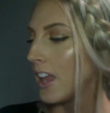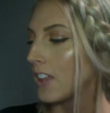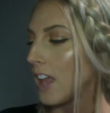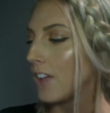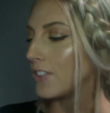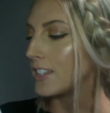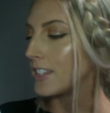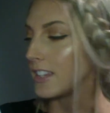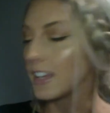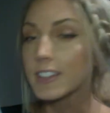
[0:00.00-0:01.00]
They have
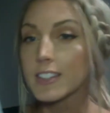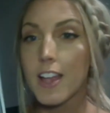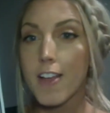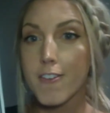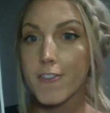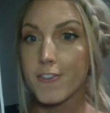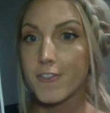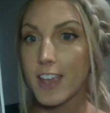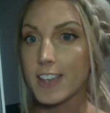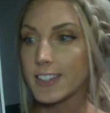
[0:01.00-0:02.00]
6
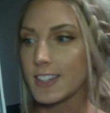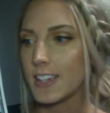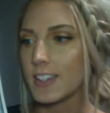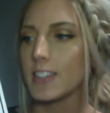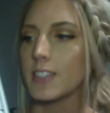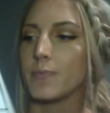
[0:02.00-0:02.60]
faces.